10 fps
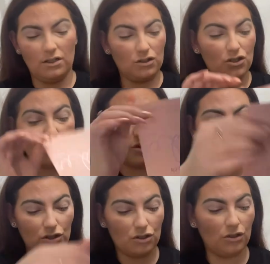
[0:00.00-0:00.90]
stunning,
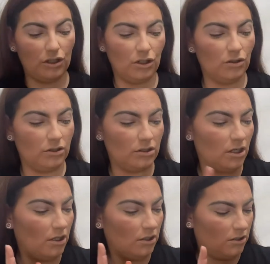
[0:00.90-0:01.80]
stunning colours.
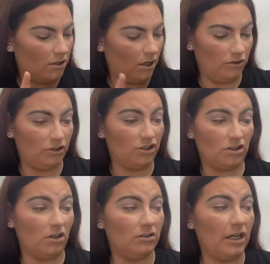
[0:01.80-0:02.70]
Oh, they're just
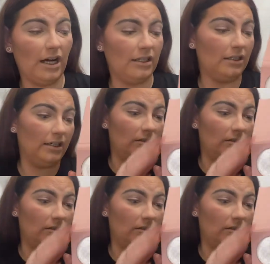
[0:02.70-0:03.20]
called highlight.